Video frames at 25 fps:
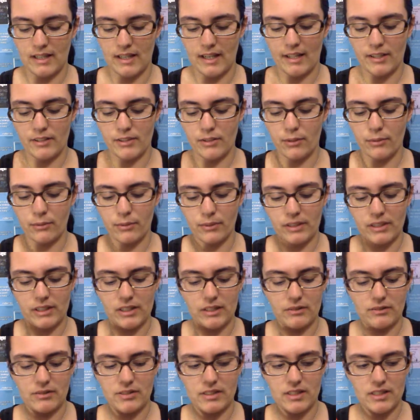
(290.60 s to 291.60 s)
don't really
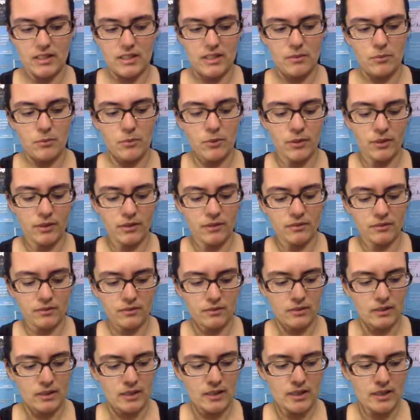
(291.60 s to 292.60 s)
use it anymore
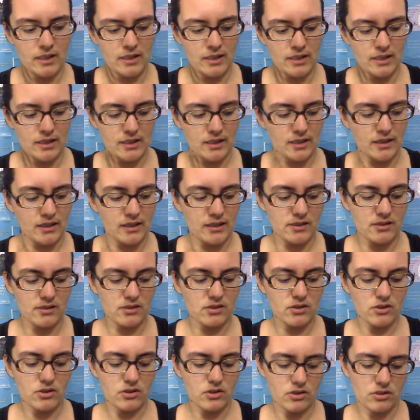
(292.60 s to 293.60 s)
is
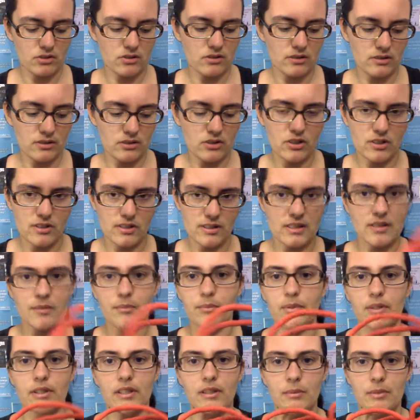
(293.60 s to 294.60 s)
just
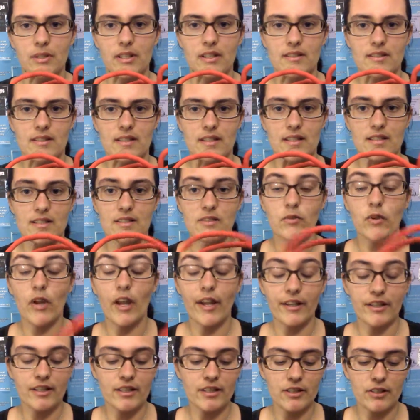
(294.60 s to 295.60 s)
simply because of this.
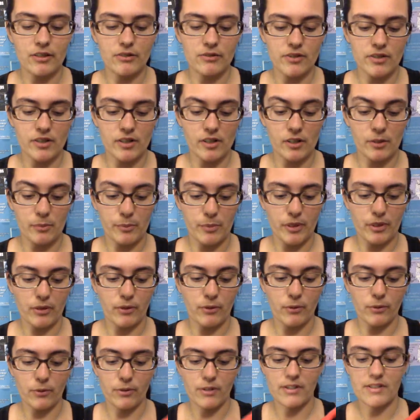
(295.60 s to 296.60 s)
I did use it on a bigger
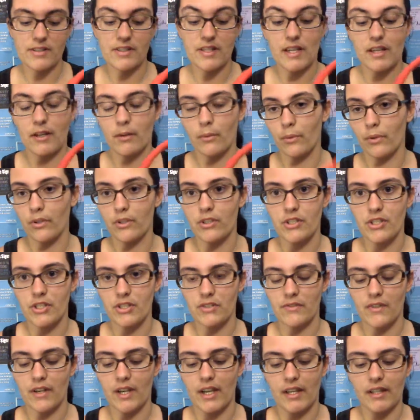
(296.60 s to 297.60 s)
horse and it works
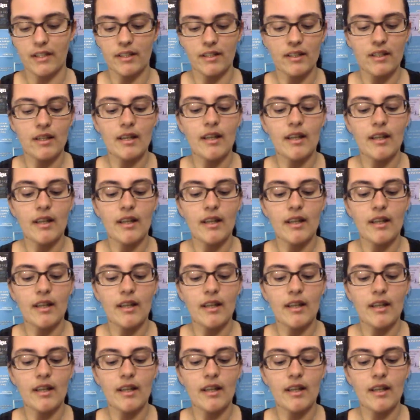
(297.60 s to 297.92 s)
just fine.